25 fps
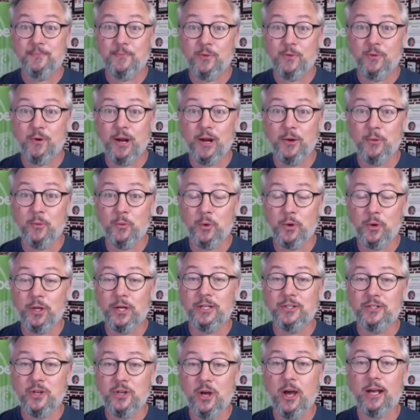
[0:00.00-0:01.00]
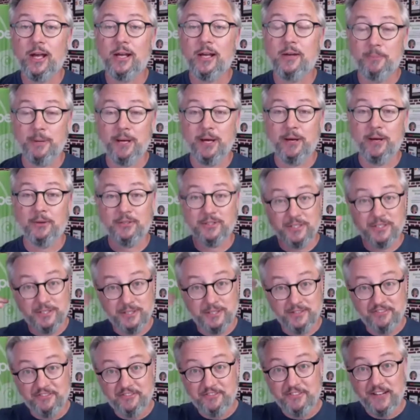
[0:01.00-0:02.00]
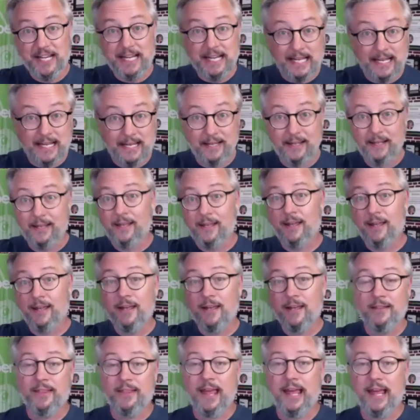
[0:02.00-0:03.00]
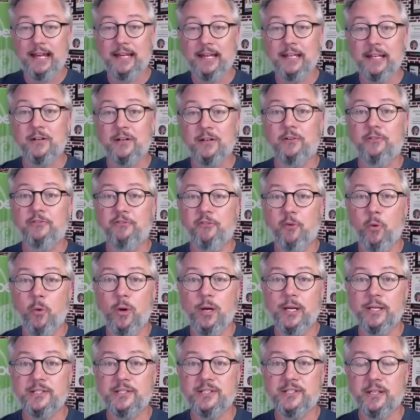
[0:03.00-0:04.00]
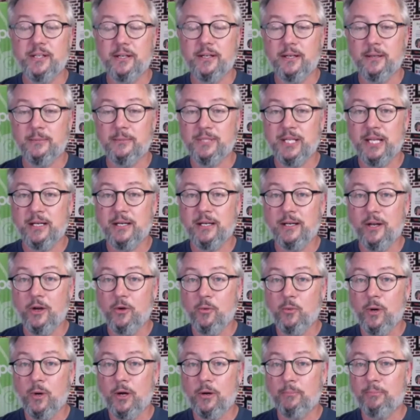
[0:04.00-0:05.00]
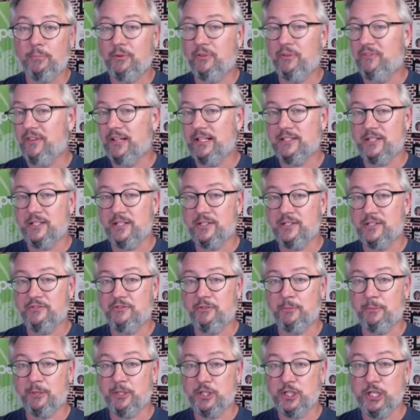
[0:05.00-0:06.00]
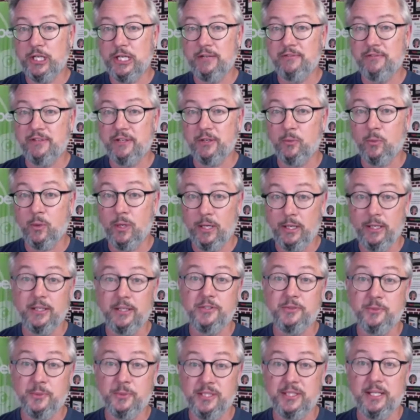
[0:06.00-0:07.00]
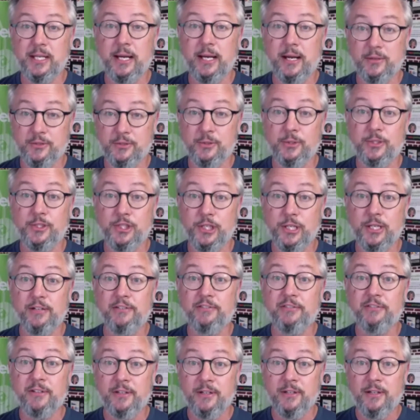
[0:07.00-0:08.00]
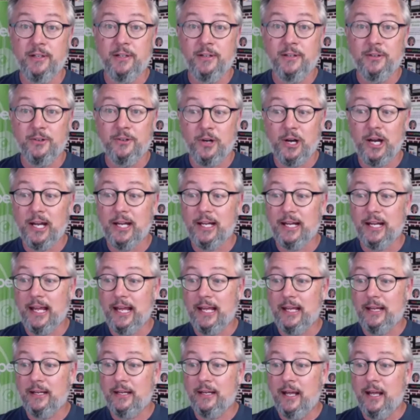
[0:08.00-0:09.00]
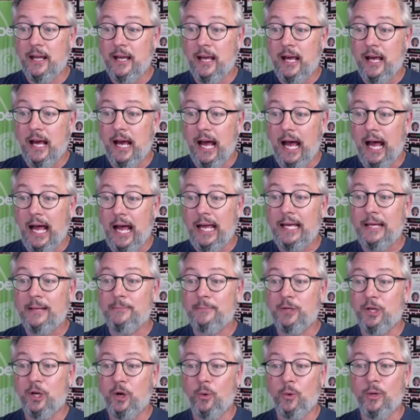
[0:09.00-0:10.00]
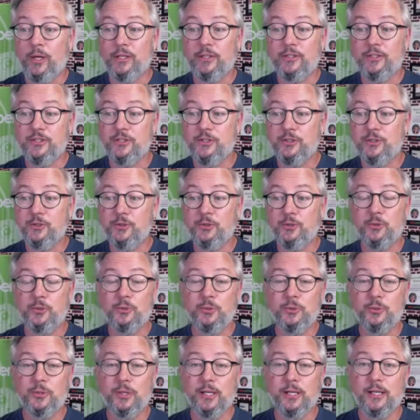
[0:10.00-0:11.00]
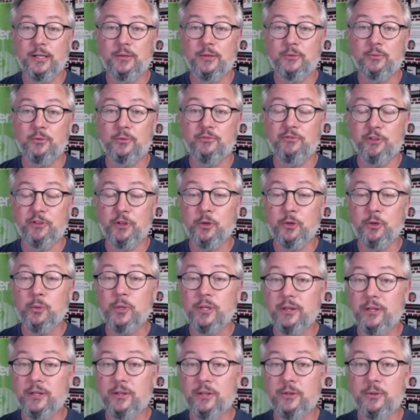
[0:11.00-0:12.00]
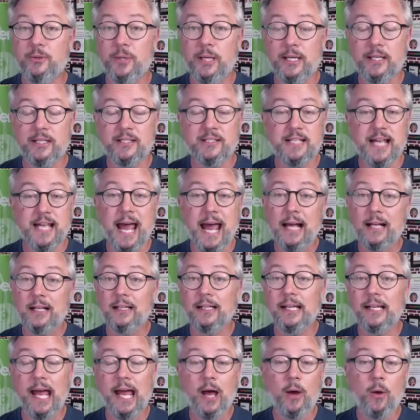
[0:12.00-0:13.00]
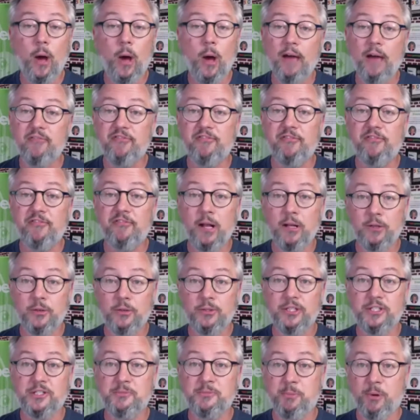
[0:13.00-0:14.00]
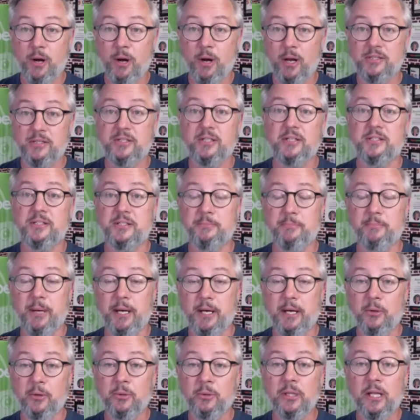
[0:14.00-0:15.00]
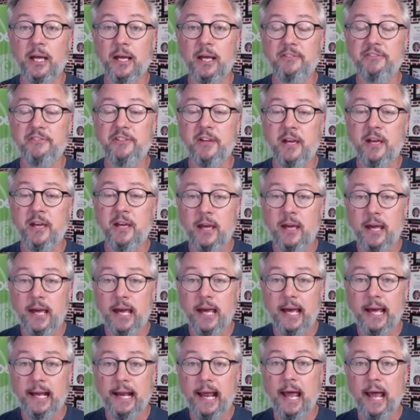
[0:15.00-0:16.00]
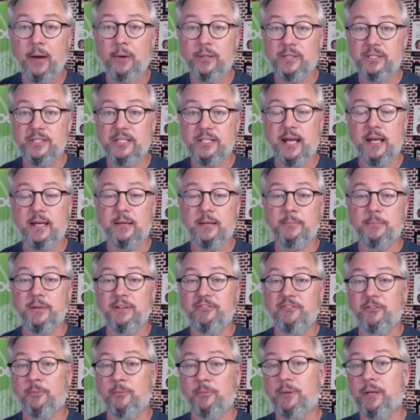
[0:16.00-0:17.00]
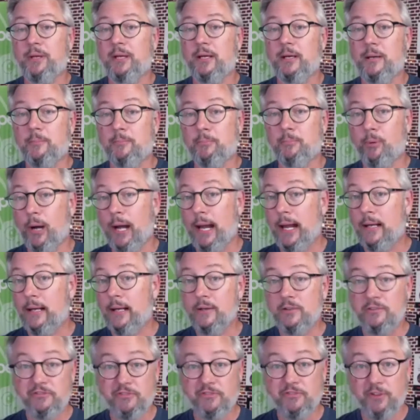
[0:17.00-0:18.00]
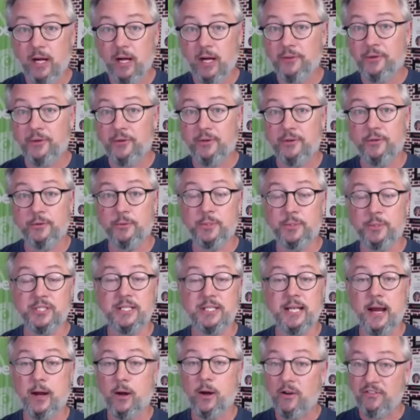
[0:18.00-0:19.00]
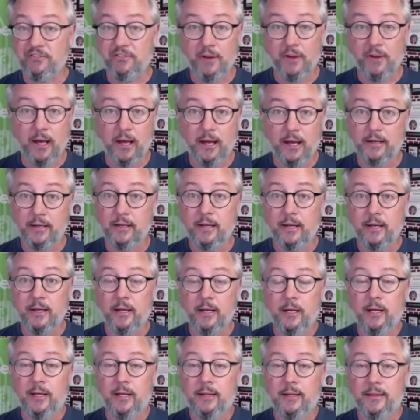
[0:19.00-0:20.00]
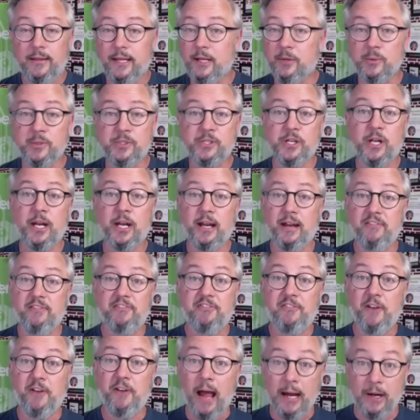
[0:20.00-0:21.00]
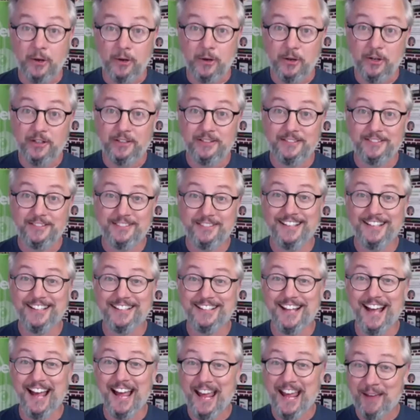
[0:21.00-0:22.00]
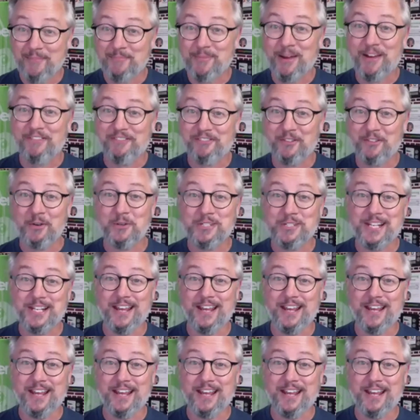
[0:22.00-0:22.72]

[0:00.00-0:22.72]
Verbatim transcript: right? We're going to talk about defeating that inner voice that comes out of nowhere and prevents us from achieving what it is we set out to achieve, right? And I am going to uh, review with you exactly how I've followed this process in my own life and how it's taken me from being a brand new father who was terrified that he was going to get fired like I had my first